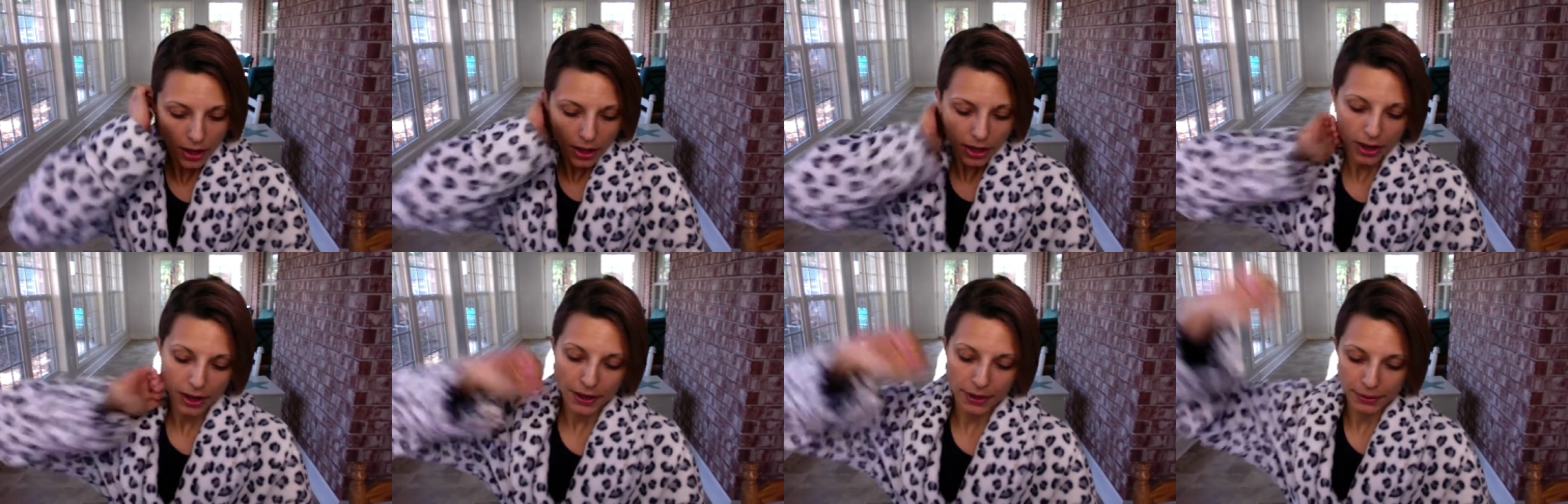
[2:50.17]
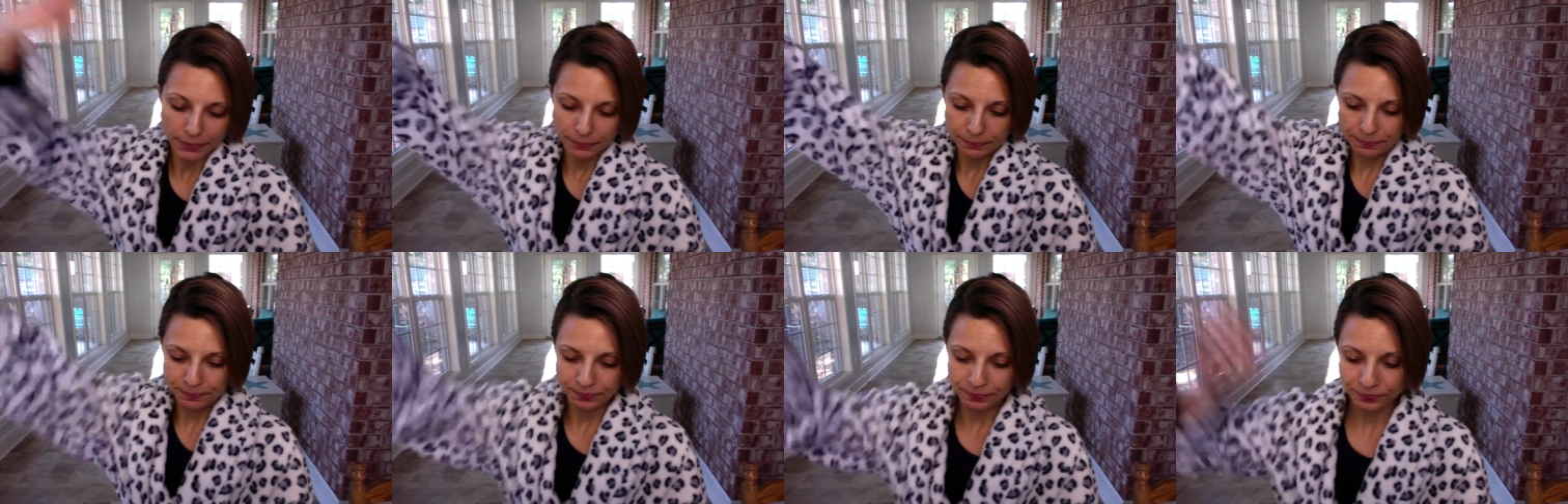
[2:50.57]

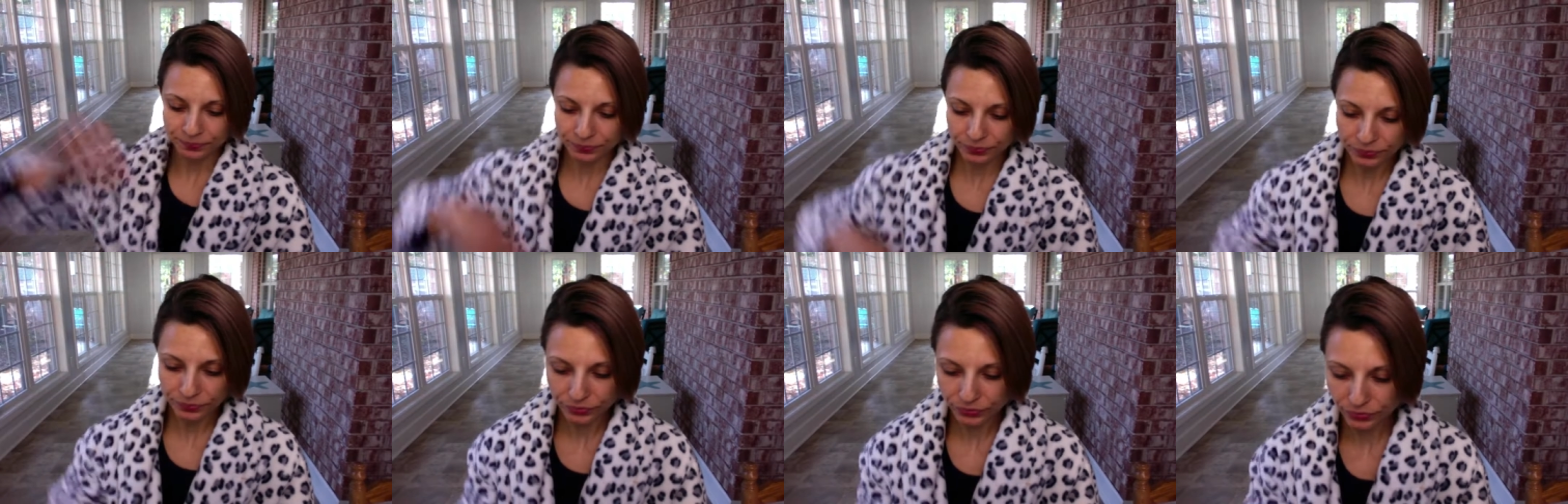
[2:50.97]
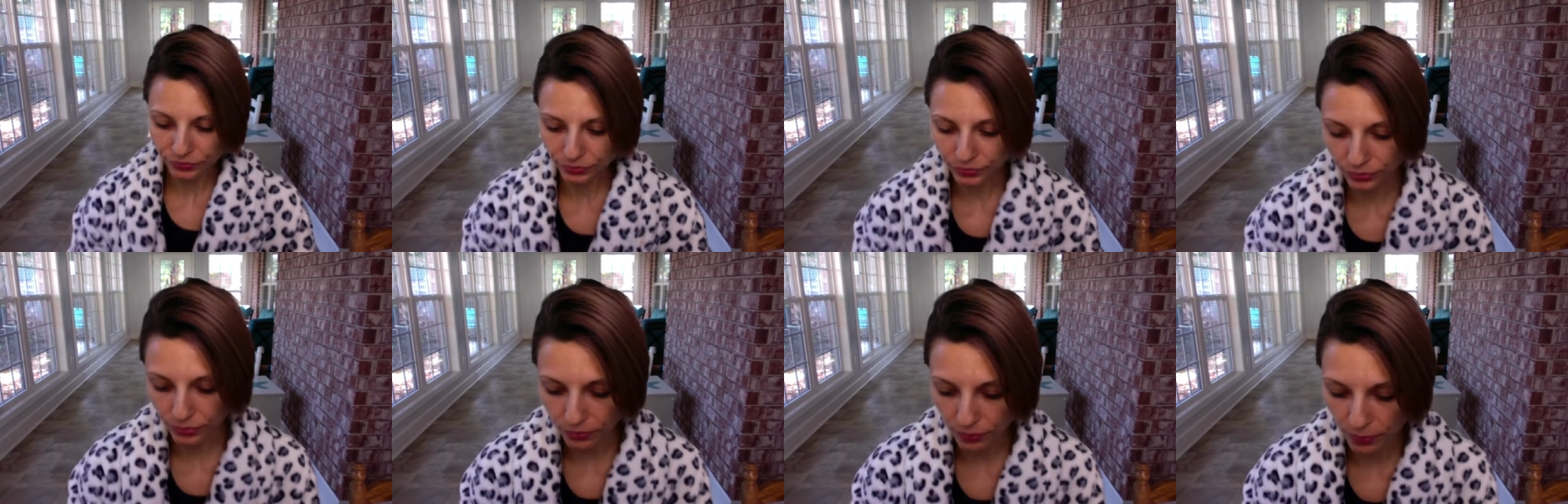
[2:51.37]
Um,
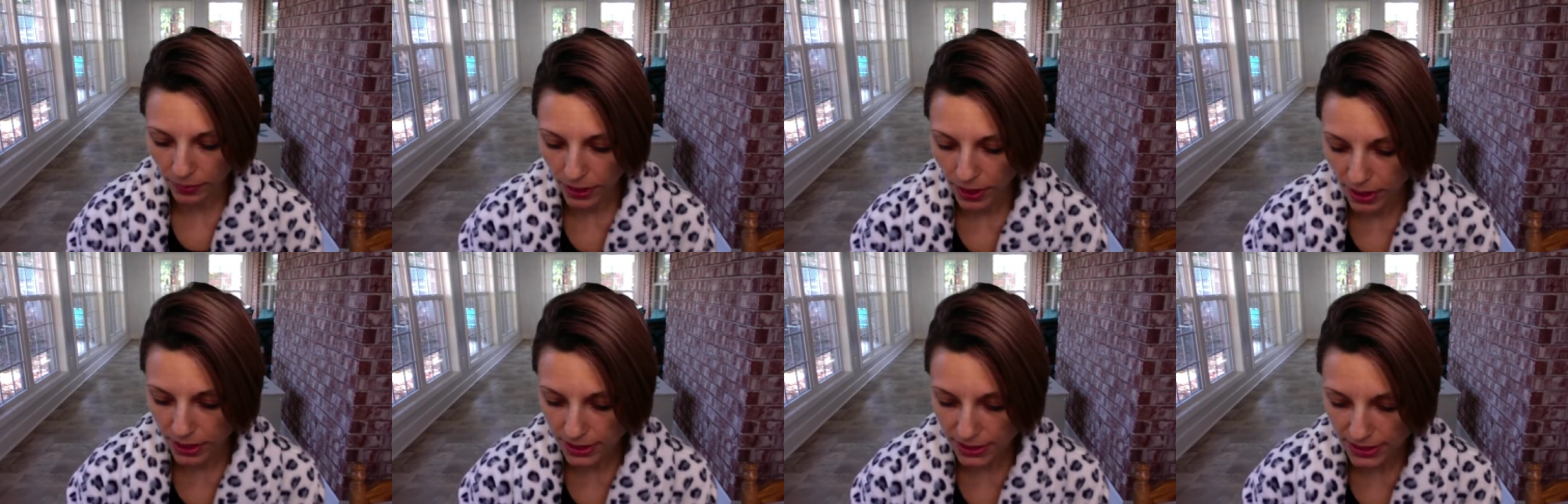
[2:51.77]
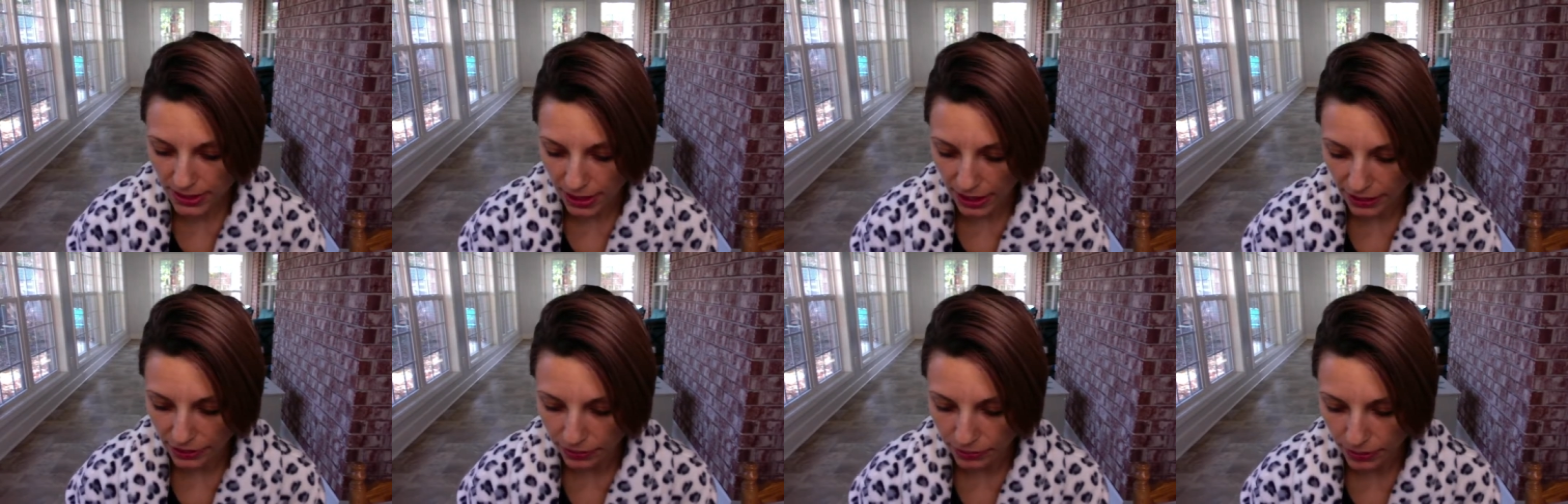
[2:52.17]

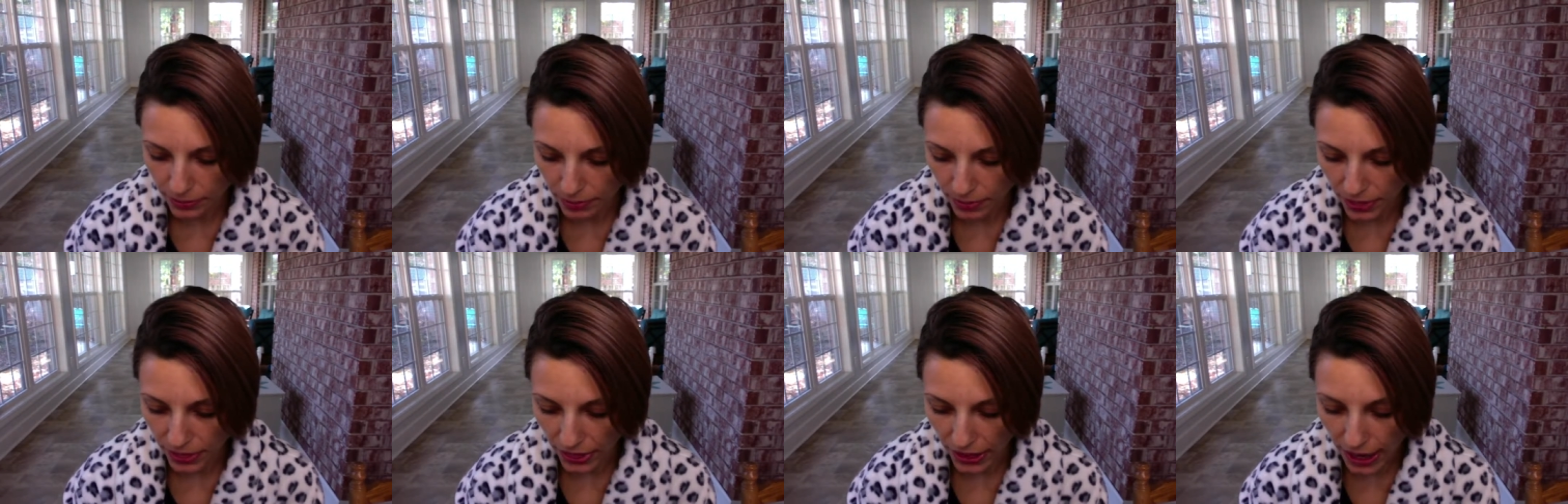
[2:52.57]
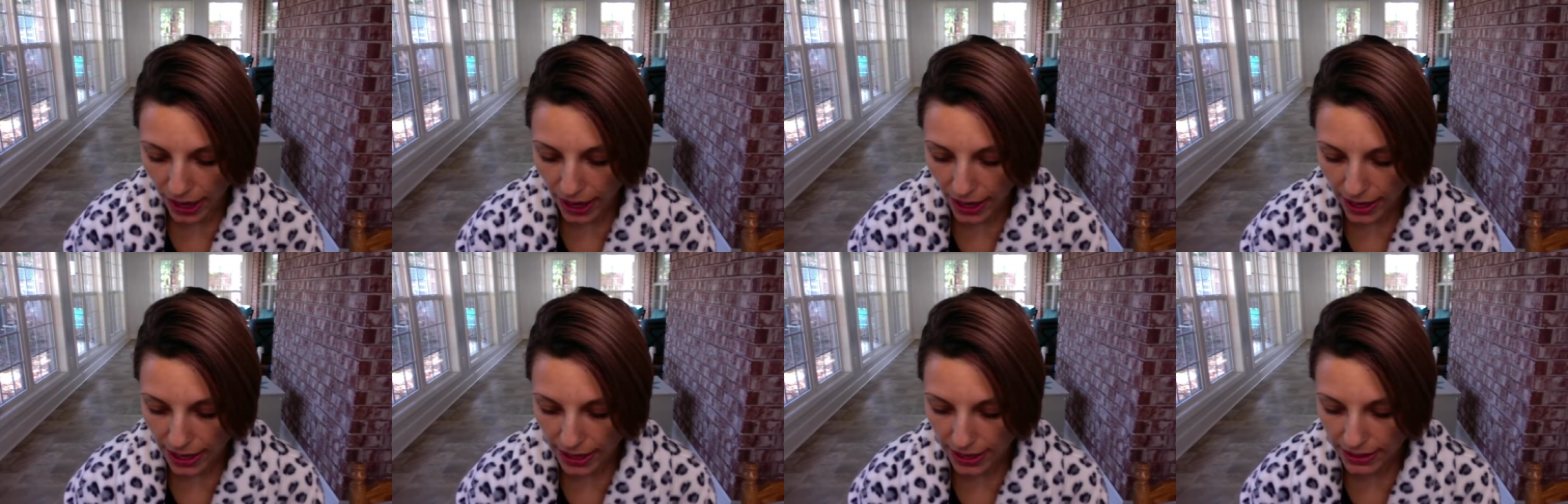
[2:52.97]
Aside from
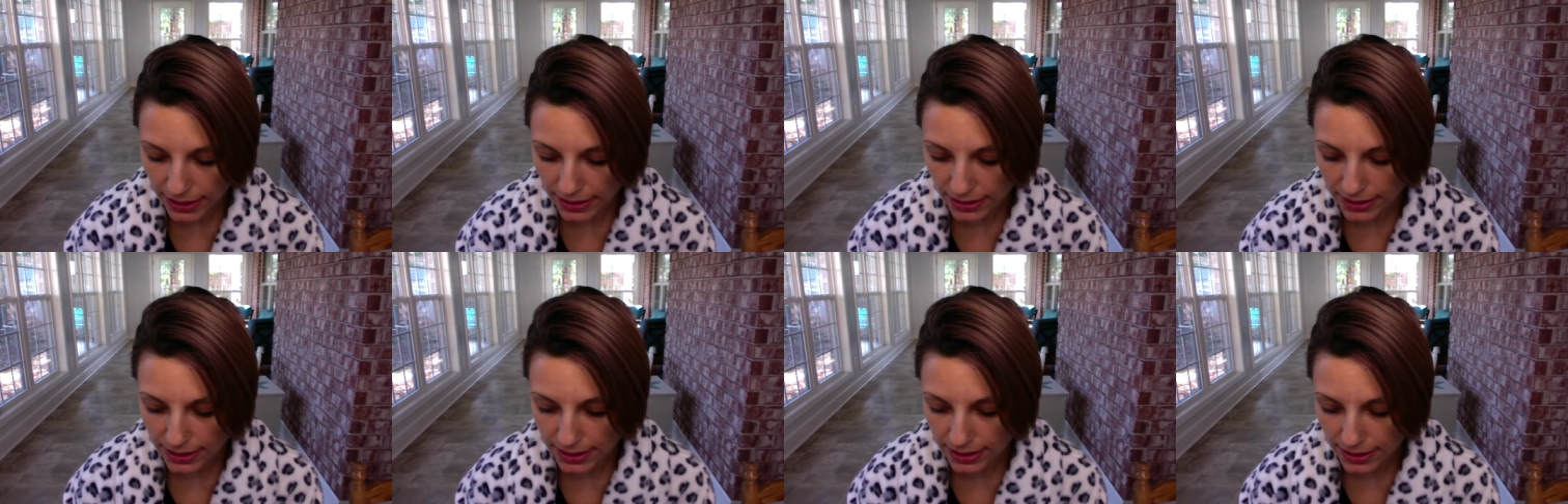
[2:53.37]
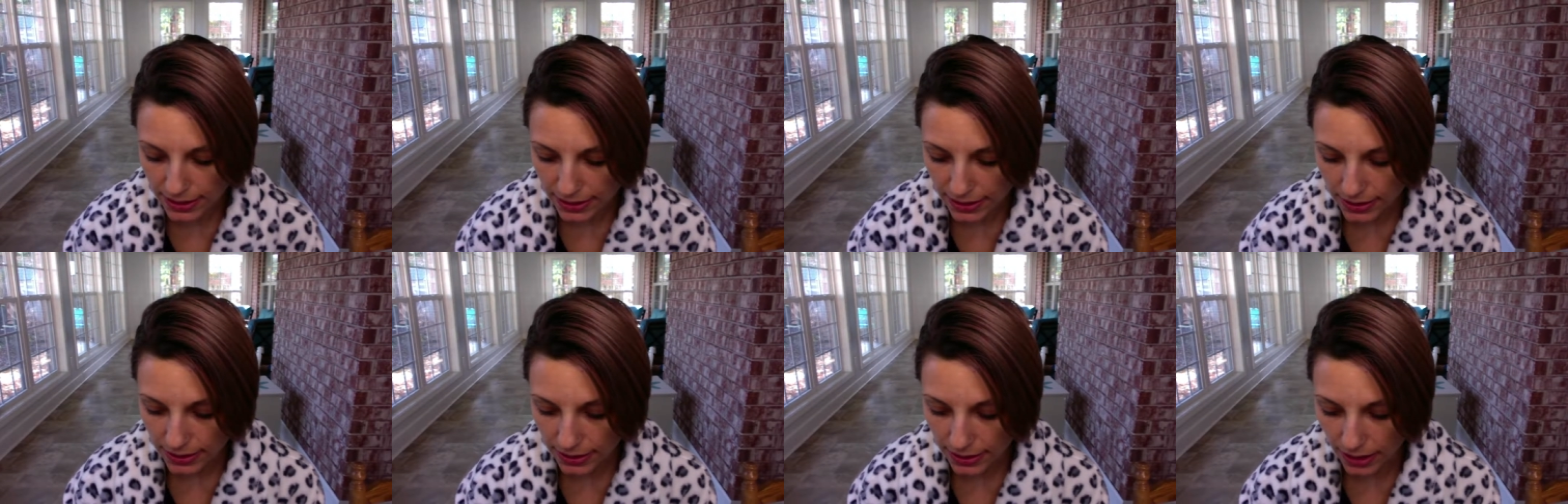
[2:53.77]
that,
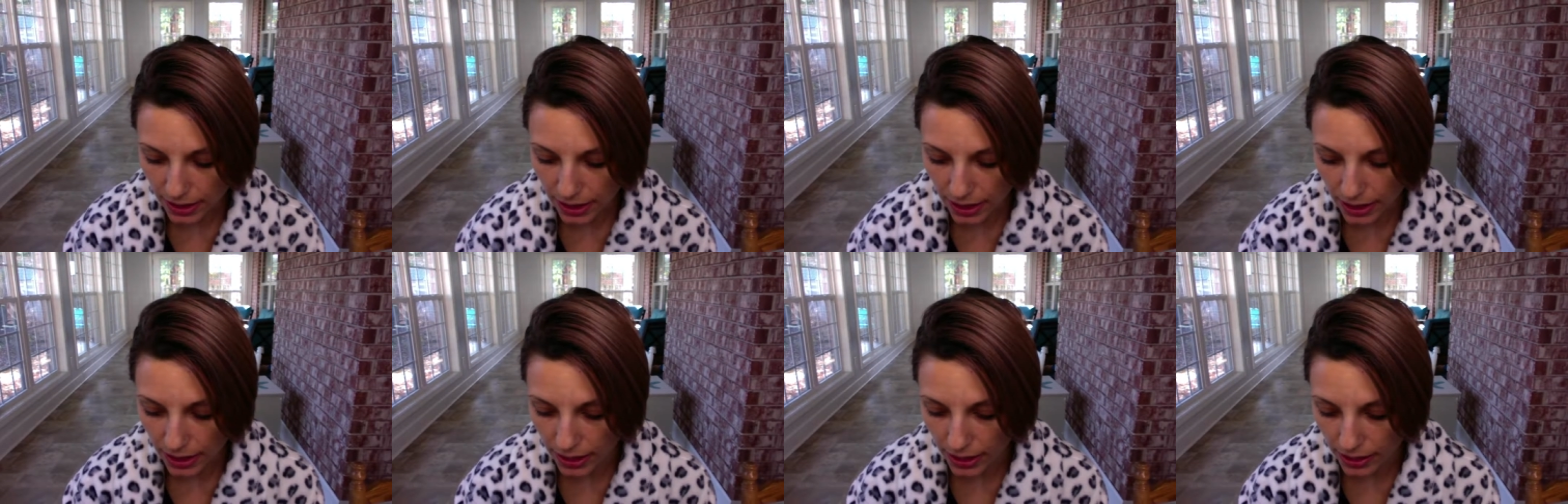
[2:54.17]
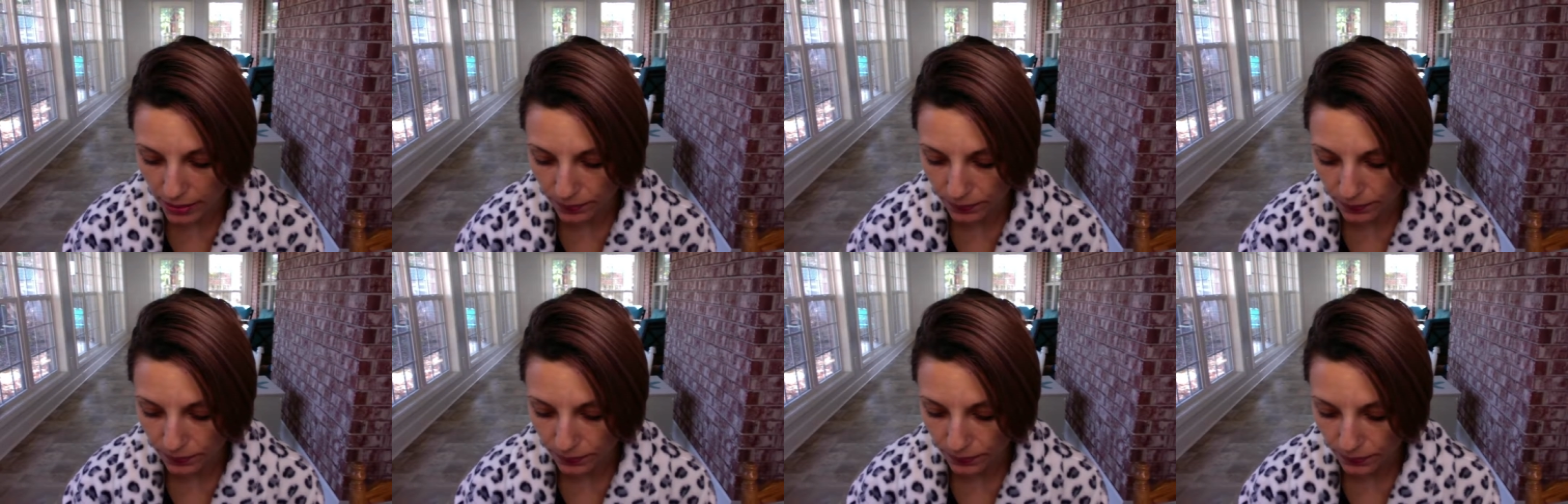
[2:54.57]

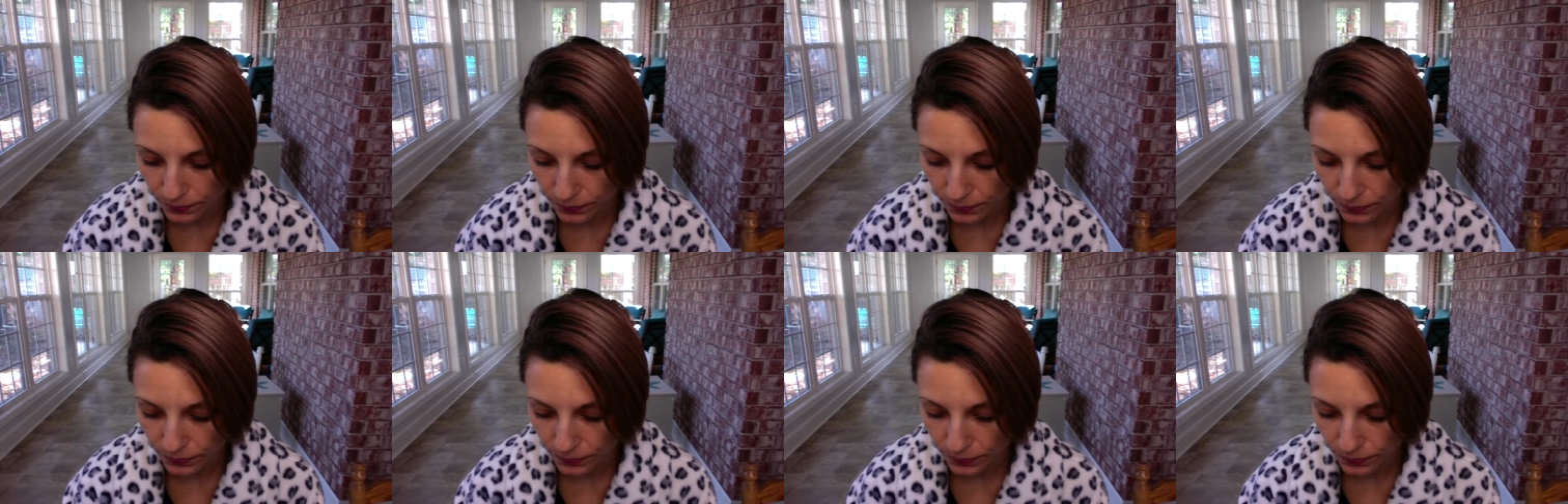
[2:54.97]
um,